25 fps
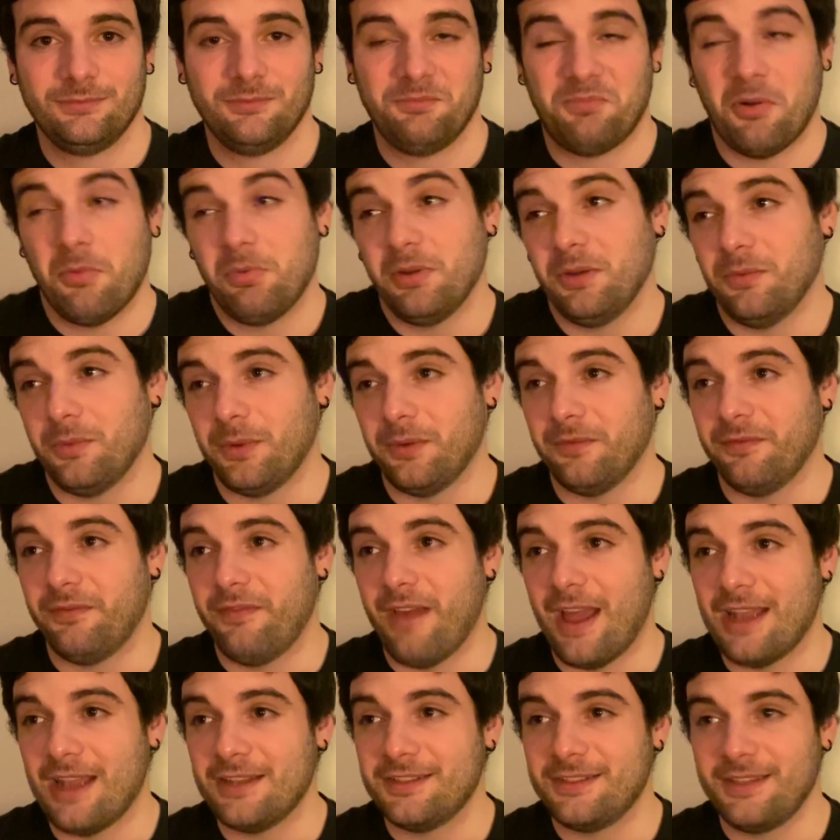Probably wouldn't
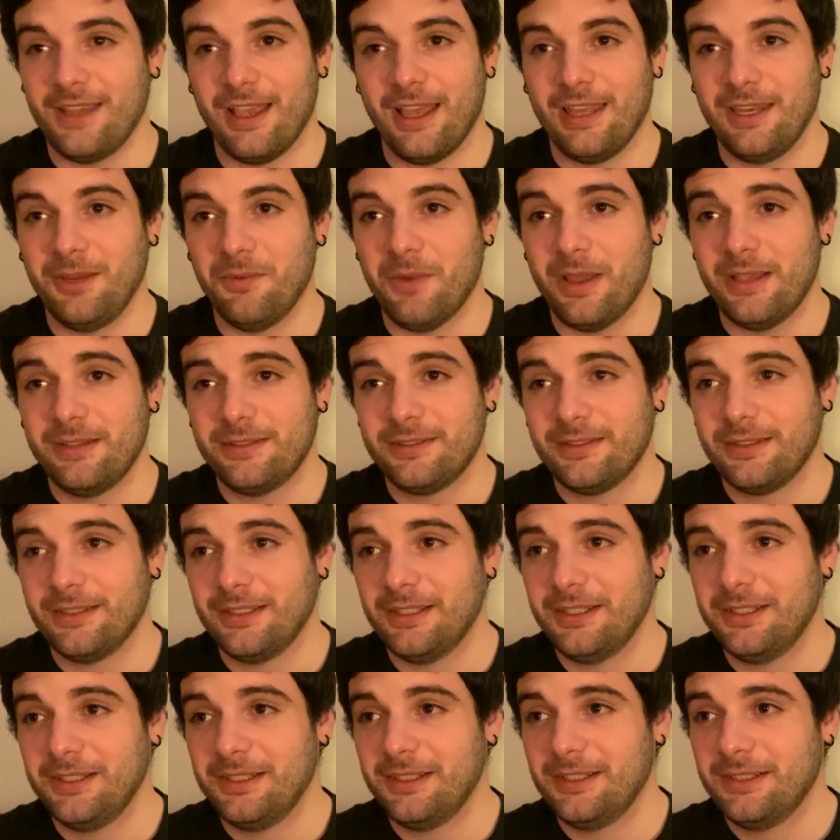fancy it anyways.
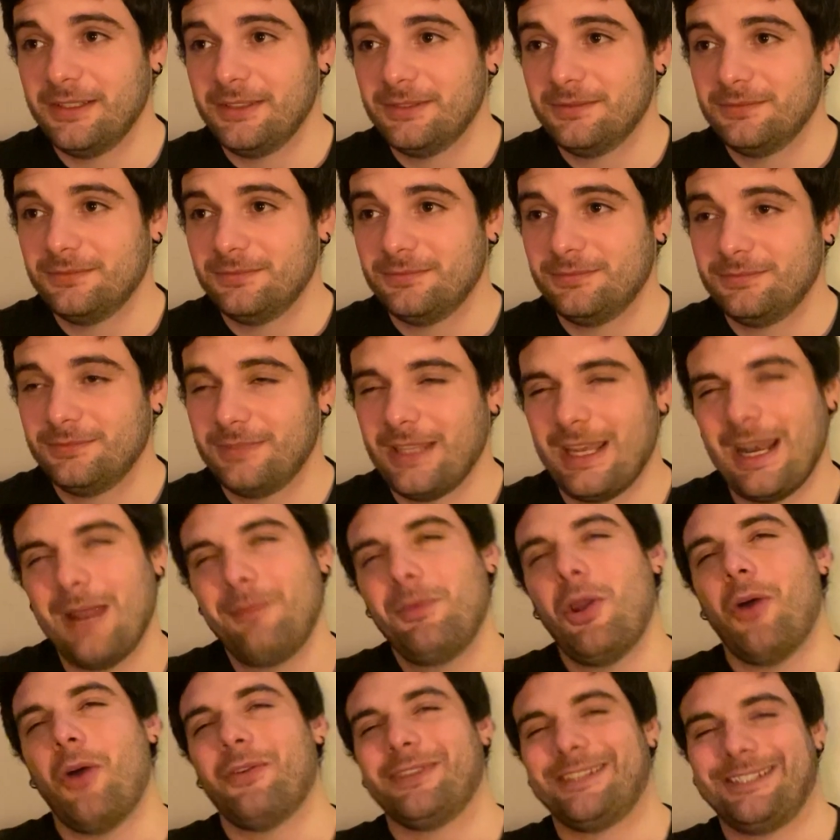And
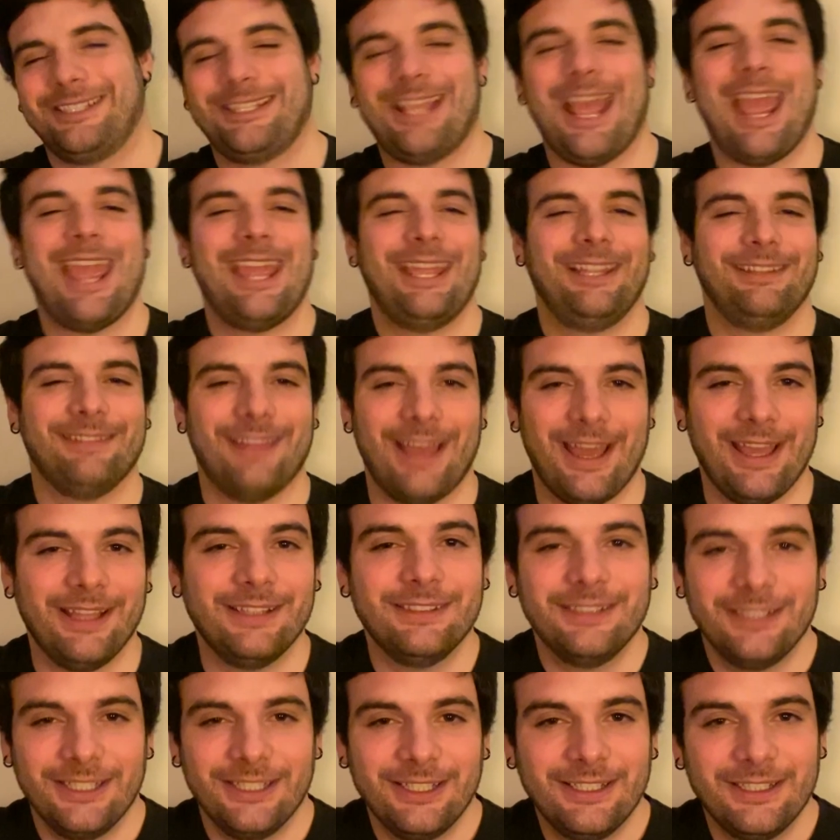I'm not saying
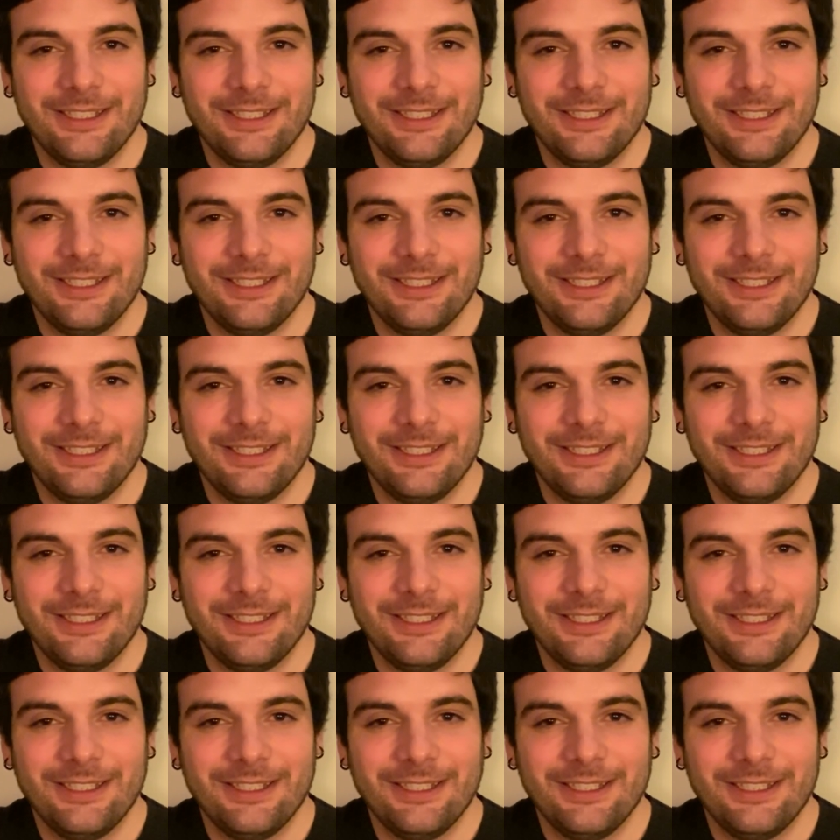that